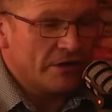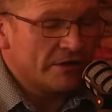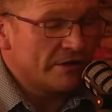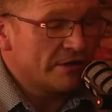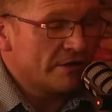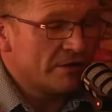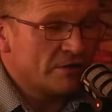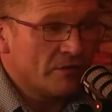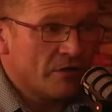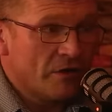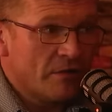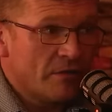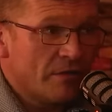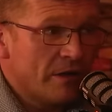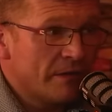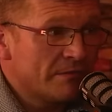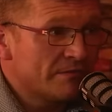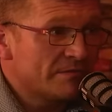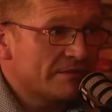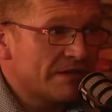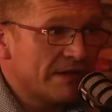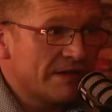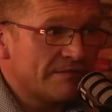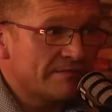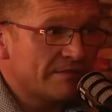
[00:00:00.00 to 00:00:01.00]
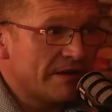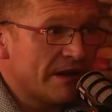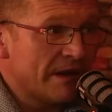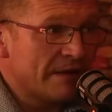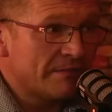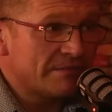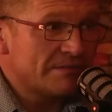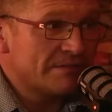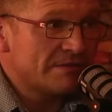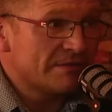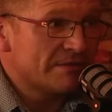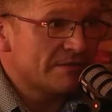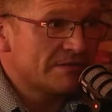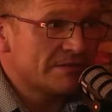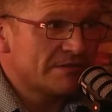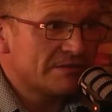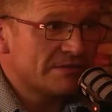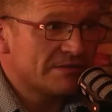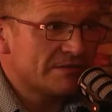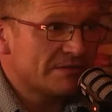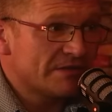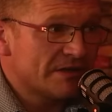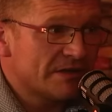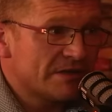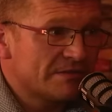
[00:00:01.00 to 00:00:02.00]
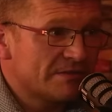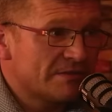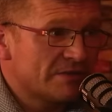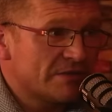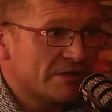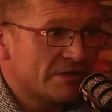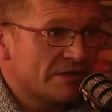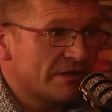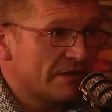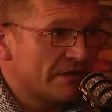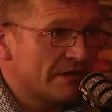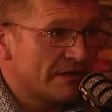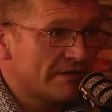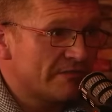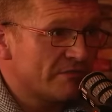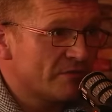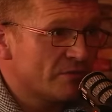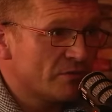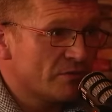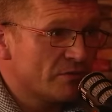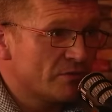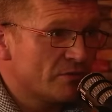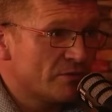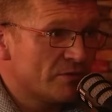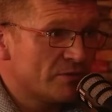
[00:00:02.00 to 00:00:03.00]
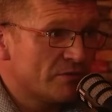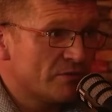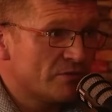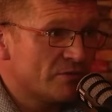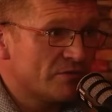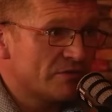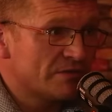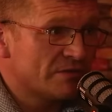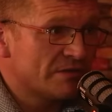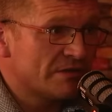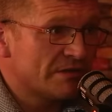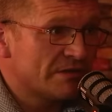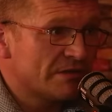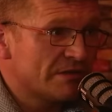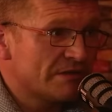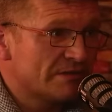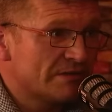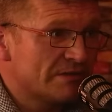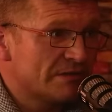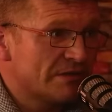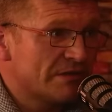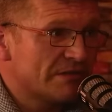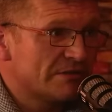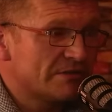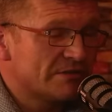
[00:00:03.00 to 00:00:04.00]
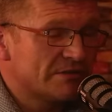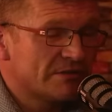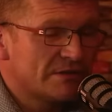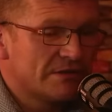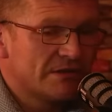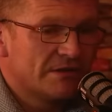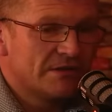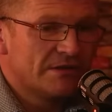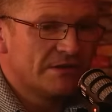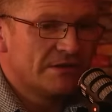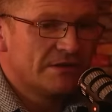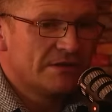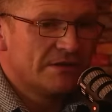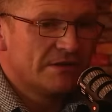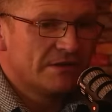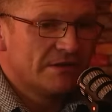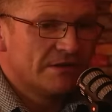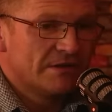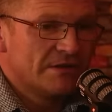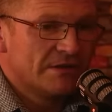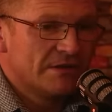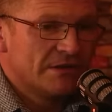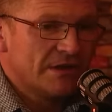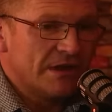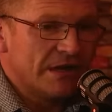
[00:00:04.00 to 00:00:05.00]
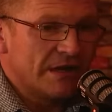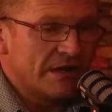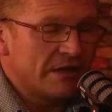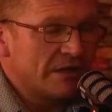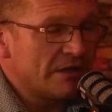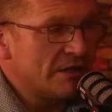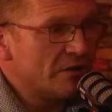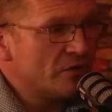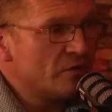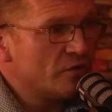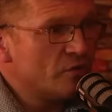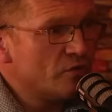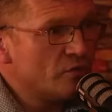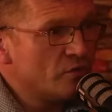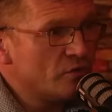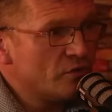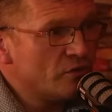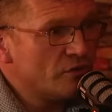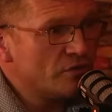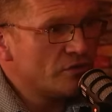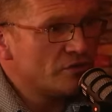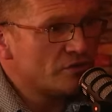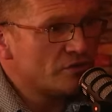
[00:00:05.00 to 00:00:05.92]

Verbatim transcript: I didn't know what was after happening at this mm. stage. I didn't even know you were using at this stage. Mm. And I knew